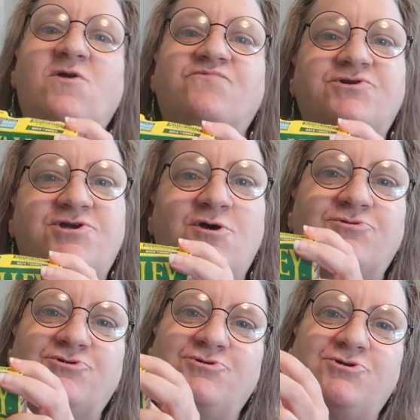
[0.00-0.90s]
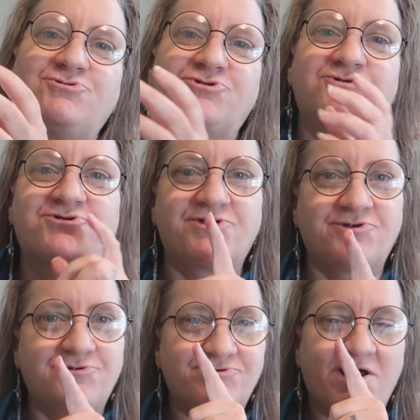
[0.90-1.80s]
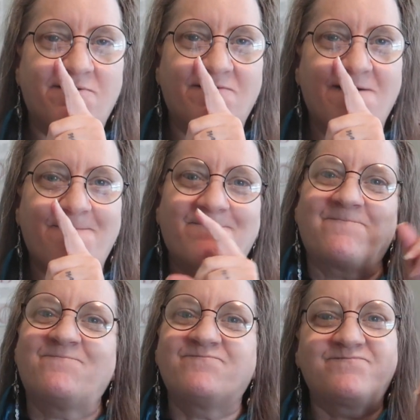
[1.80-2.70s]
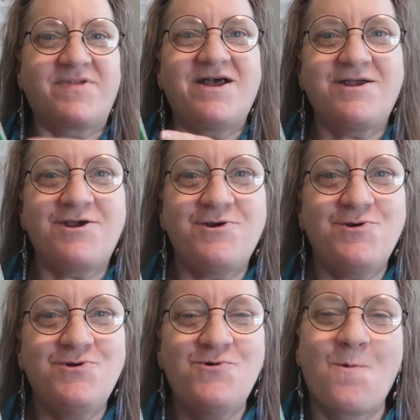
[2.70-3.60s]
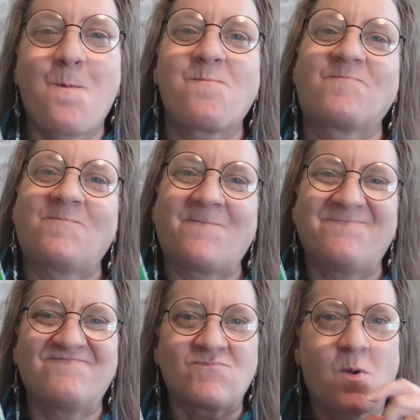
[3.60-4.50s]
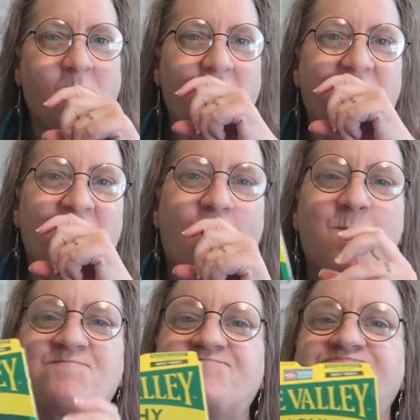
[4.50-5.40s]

for those who do choose to use that link, thank you. Alright, y'all.